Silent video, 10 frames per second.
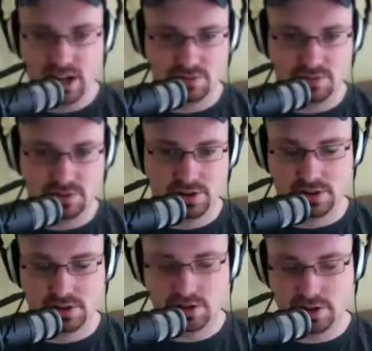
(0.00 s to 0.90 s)
with
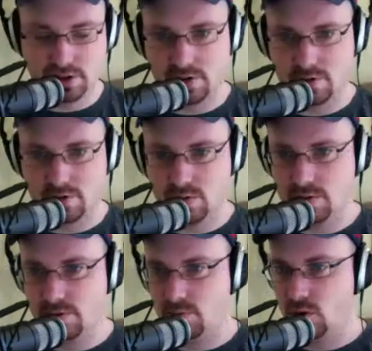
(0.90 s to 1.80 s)

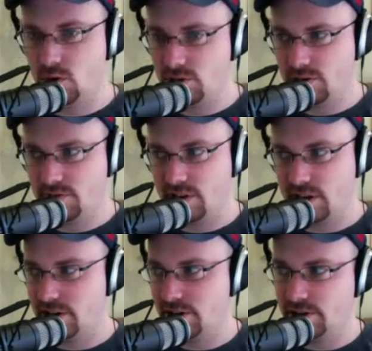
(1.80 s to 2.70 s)
more unified
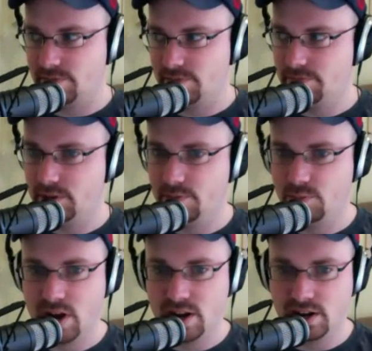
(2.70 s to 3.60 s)

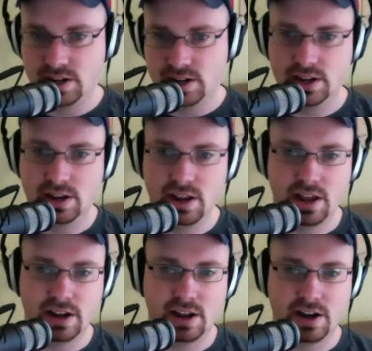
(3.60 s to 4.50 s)
branding and
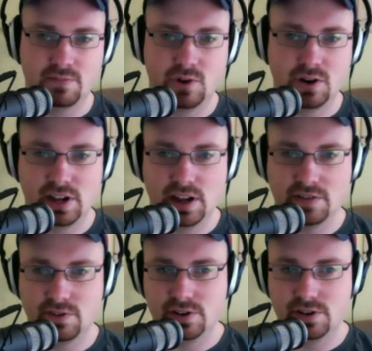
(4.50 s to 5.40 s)
kind of marketing
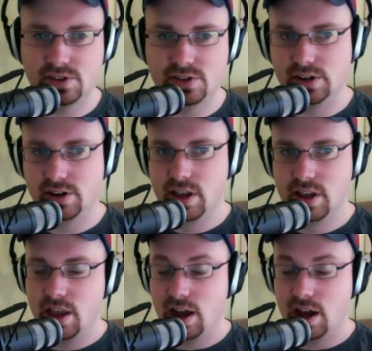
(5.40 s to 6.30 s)
efforts, and
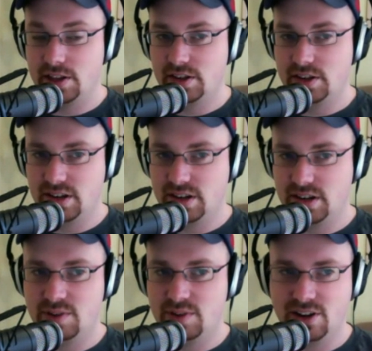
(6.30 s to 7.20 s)
I think this is going to
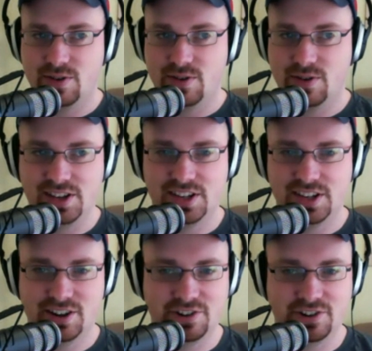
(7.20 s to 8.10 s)
be a crazy year
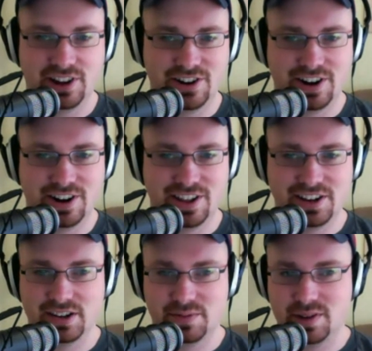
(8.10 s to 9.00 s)
for Laracon. I think it's
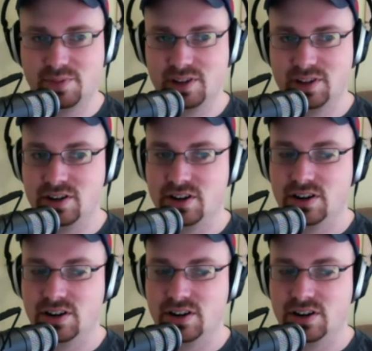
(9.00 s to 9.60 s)
going to be a big year.